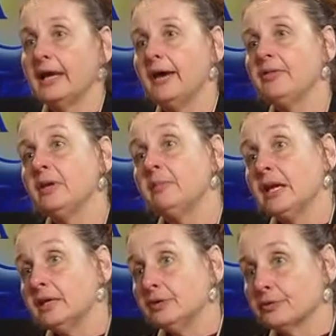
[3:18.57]
And they
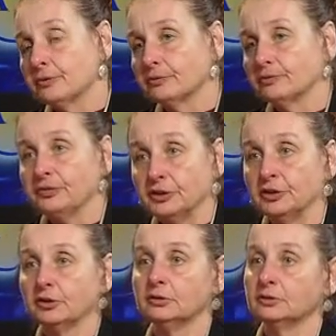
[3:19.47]
may either
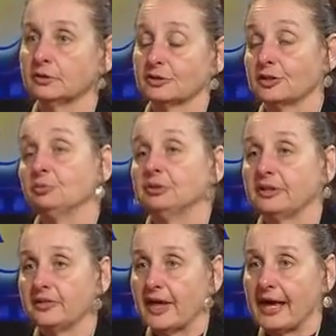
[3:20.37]
feel
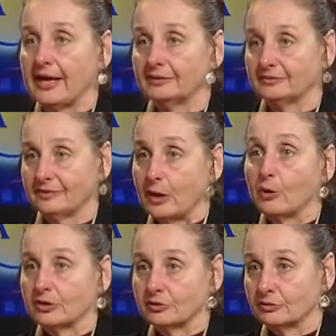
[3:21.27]
simply that that
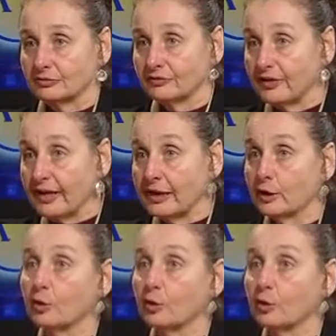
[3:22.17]
wasn't fair,